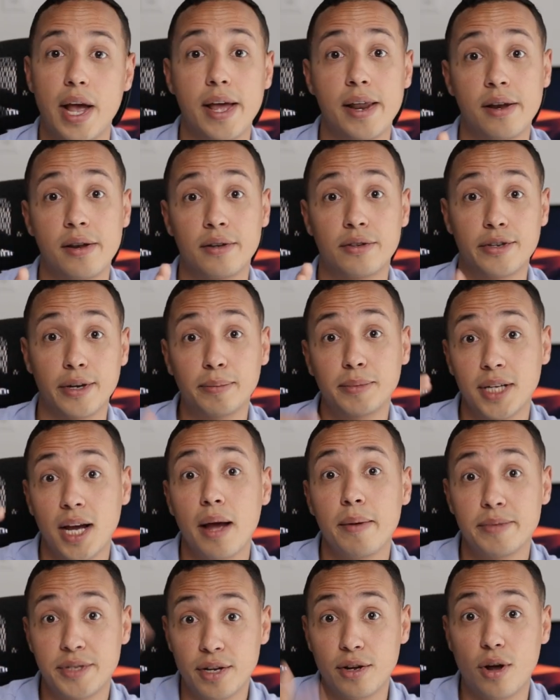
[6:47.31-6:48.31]
And
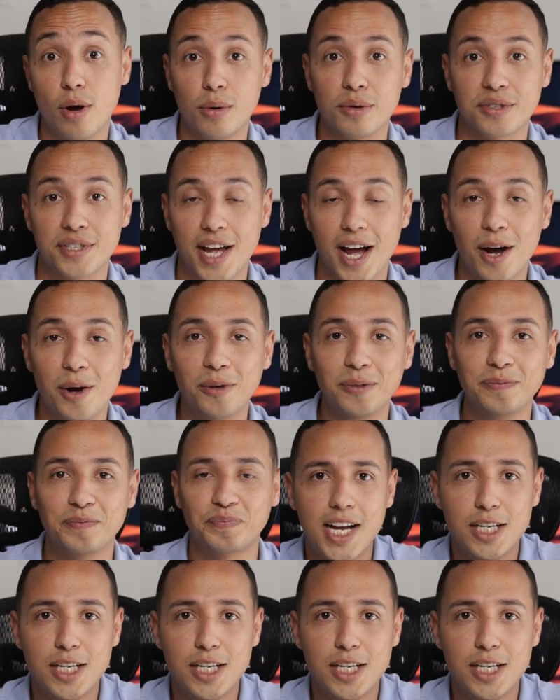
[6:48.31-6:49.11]
sometimes it goes down.